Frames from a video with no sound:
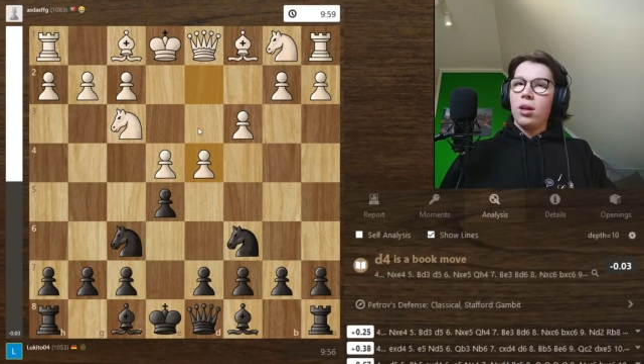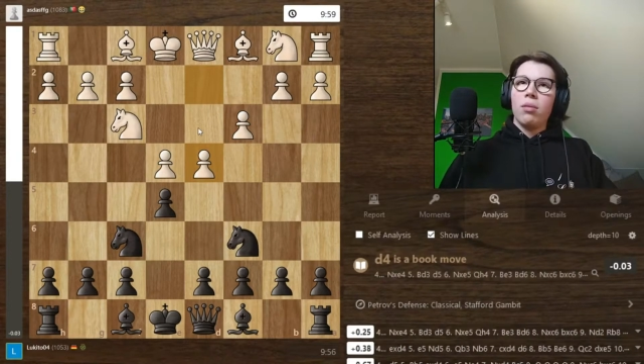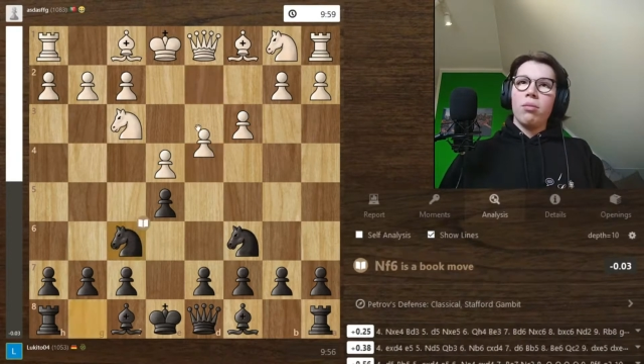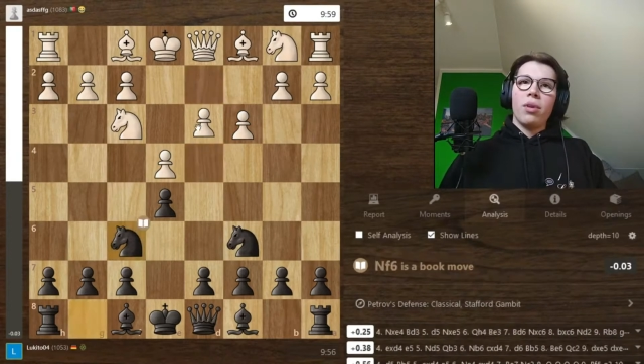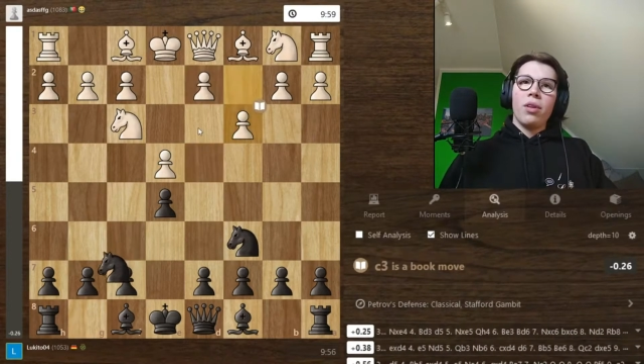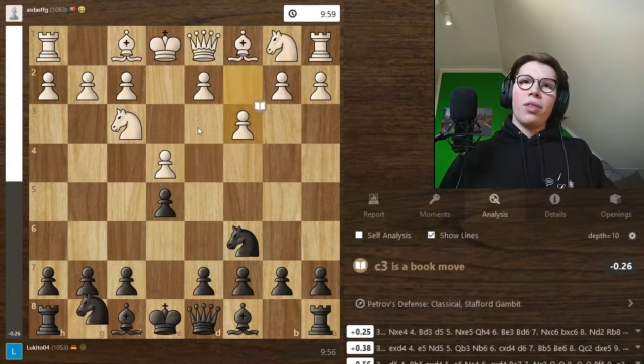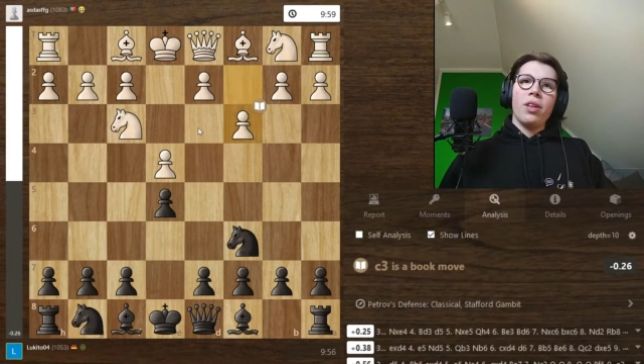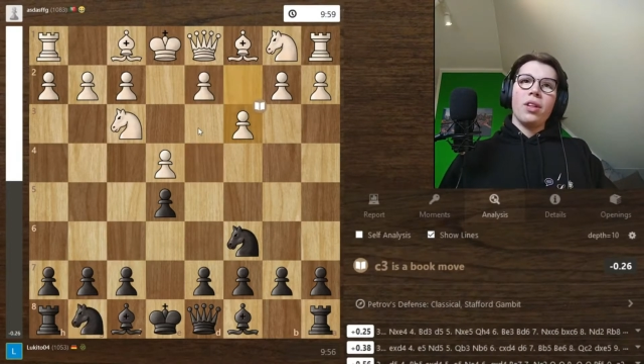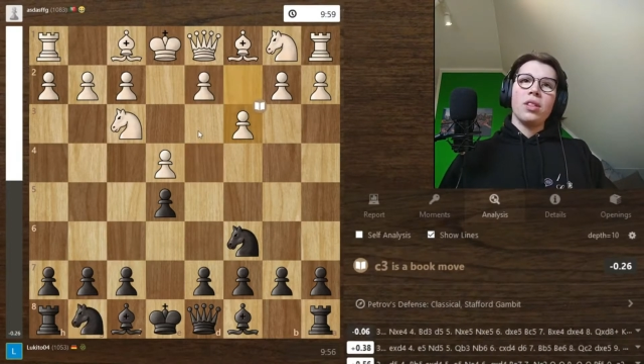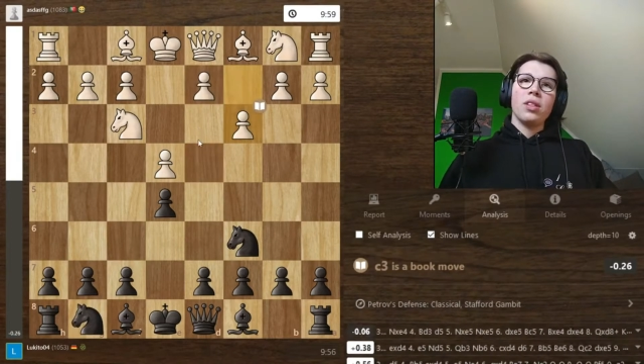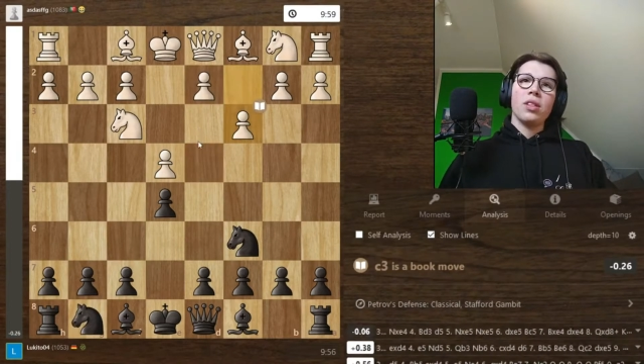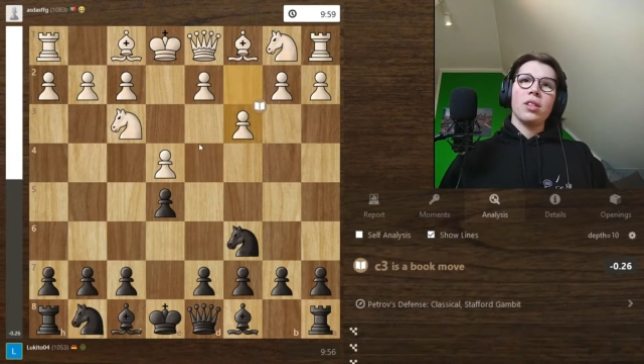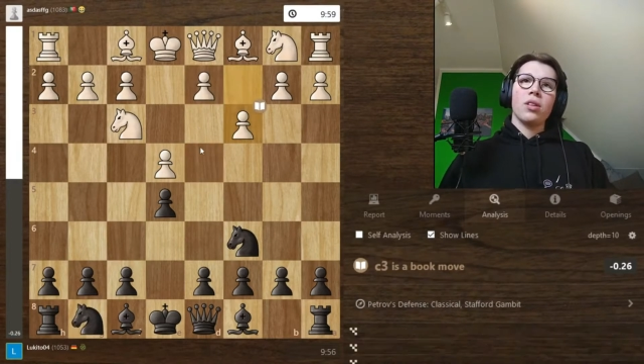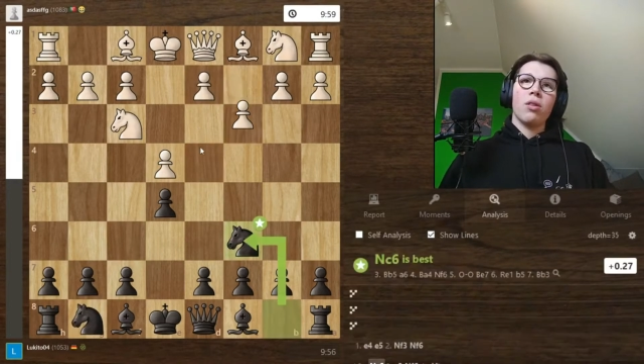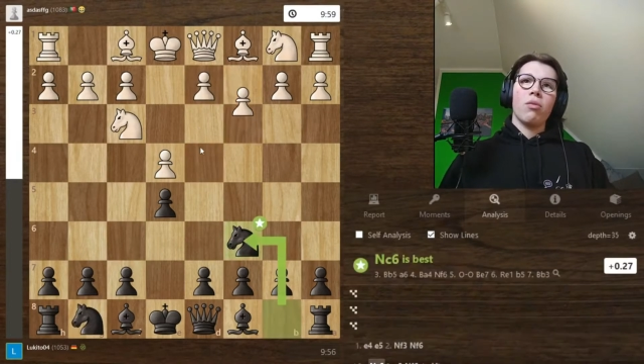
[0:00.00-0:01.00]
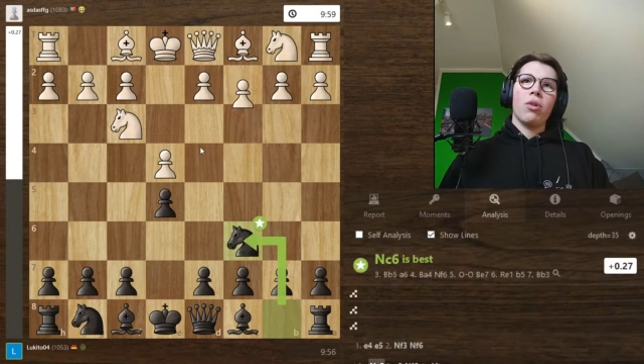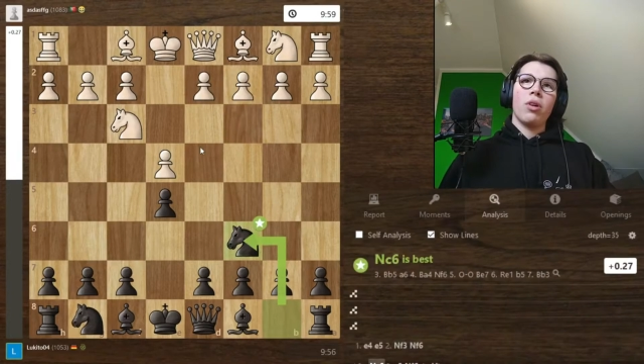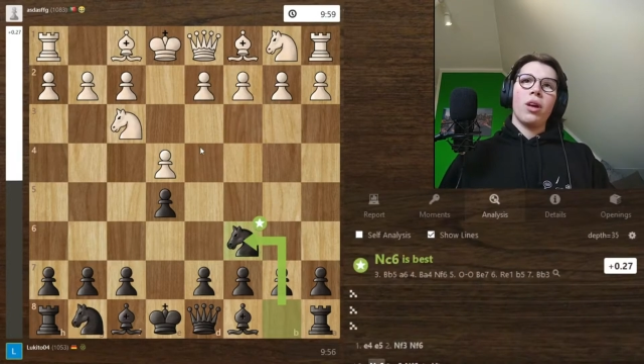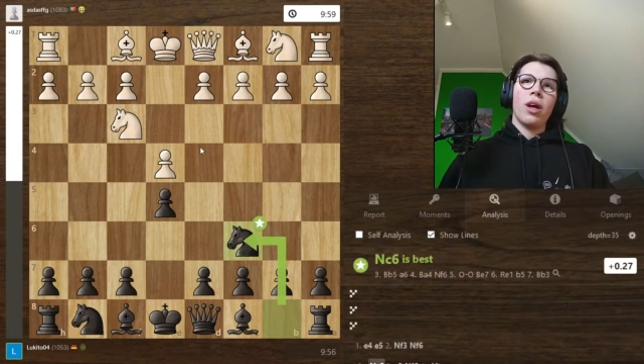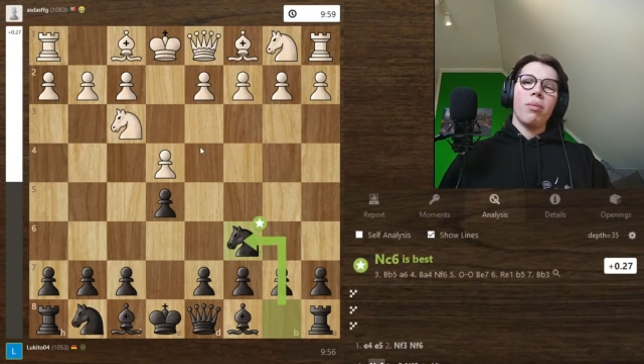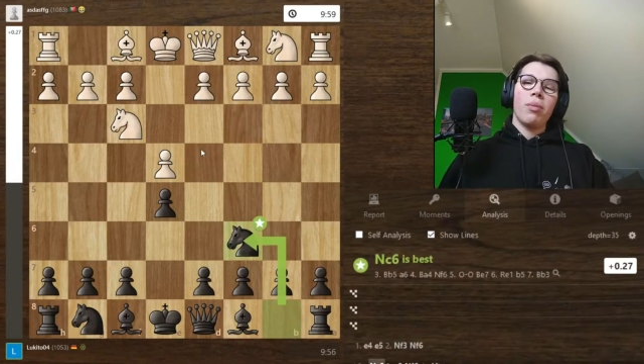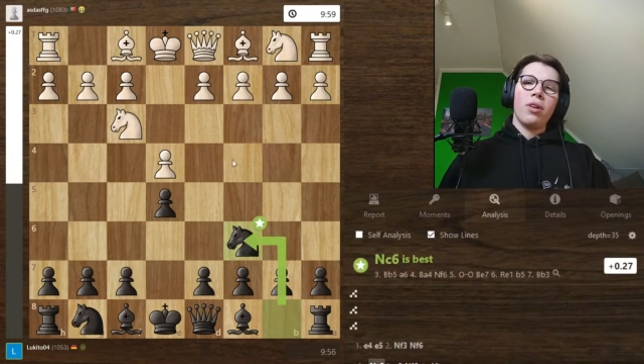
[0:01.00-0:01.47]
But this is not what
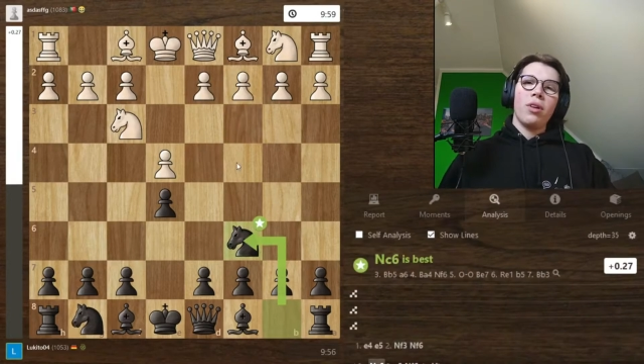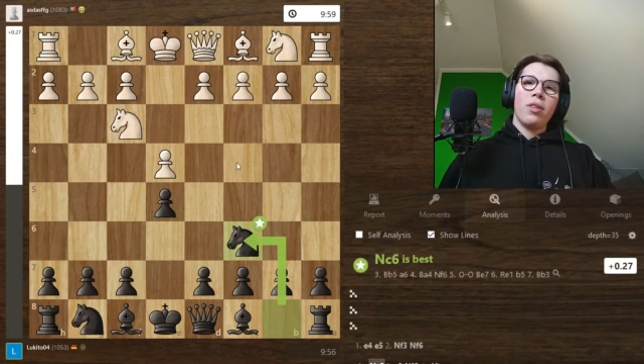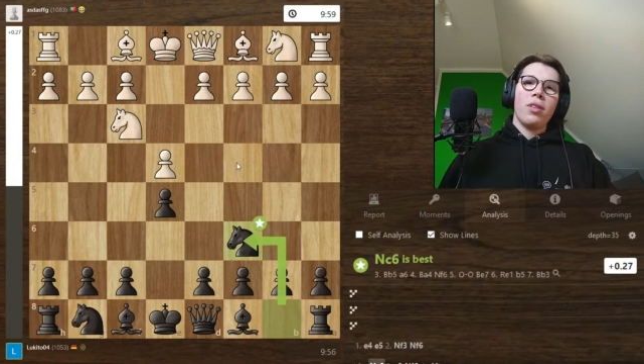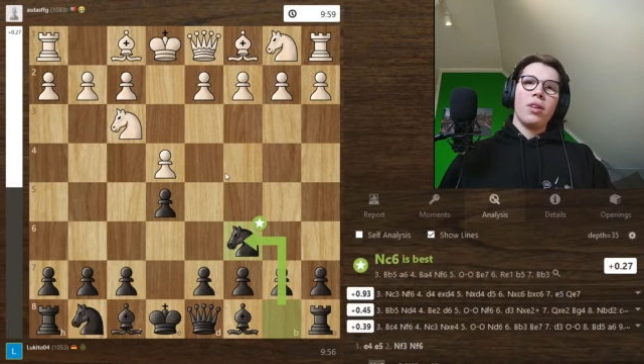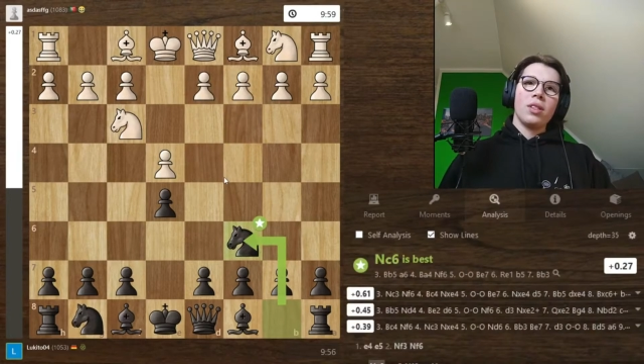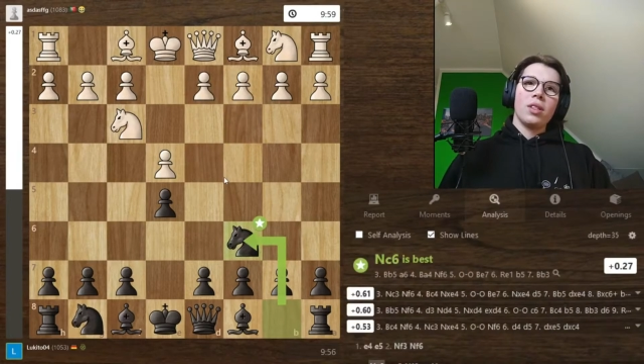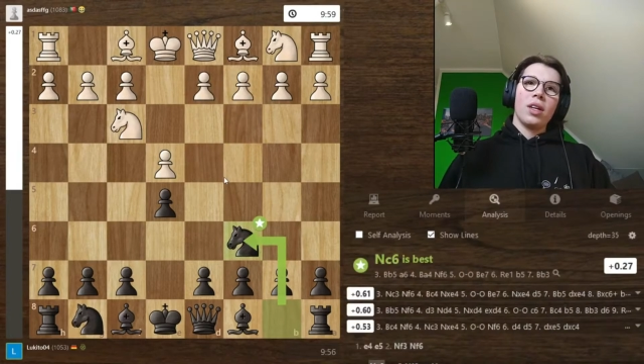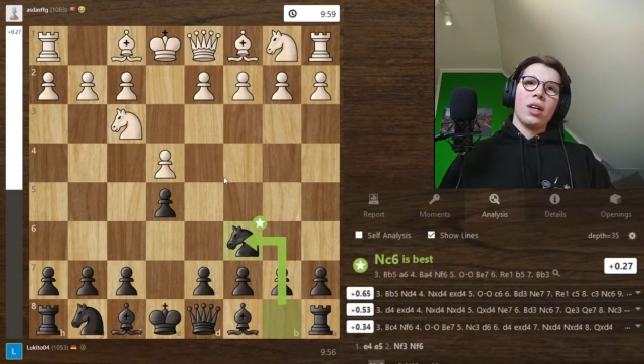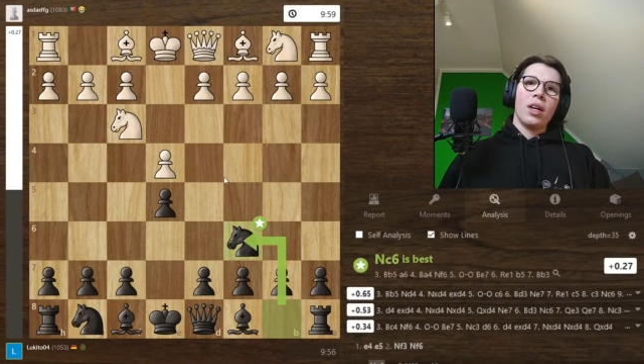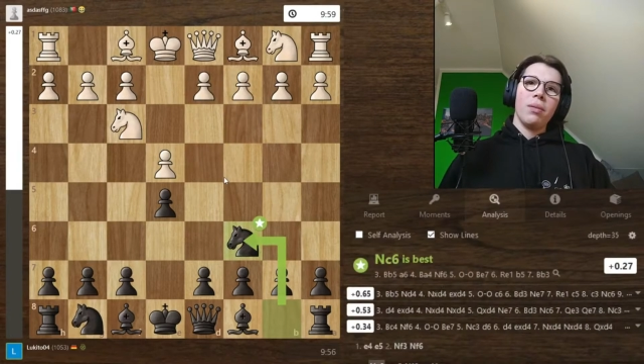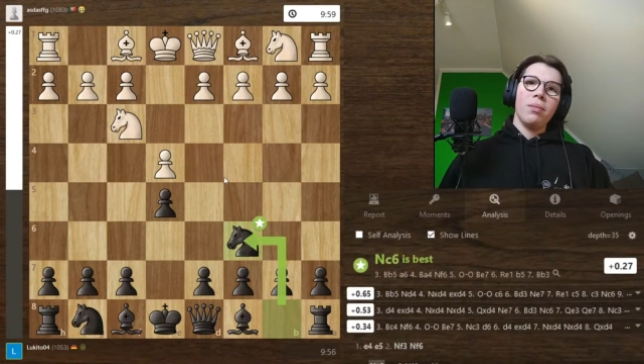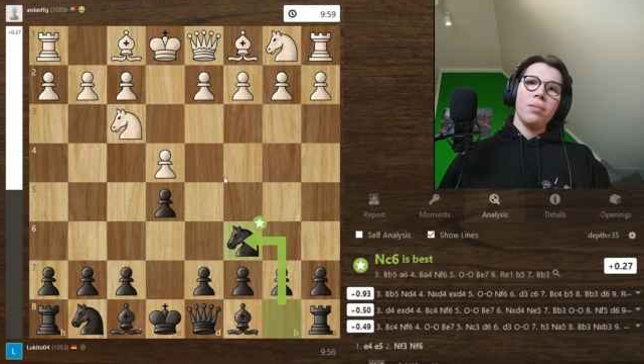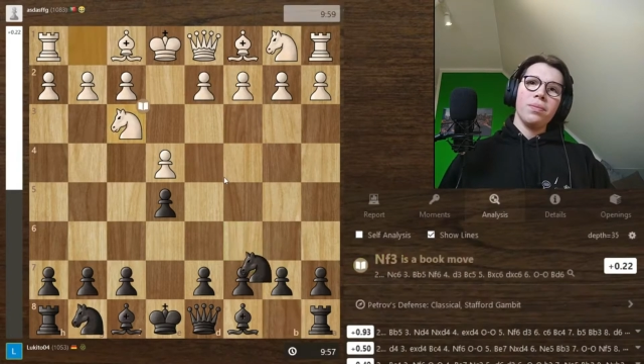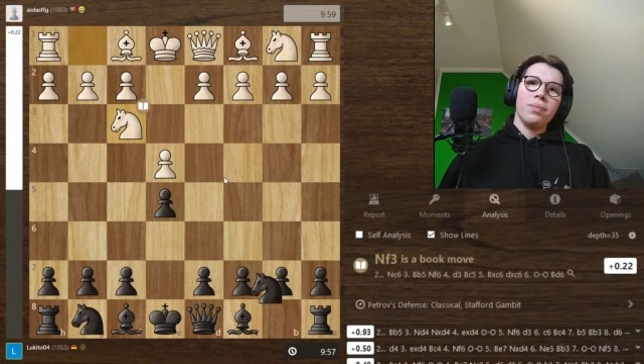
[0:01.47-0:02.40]
happened in this game,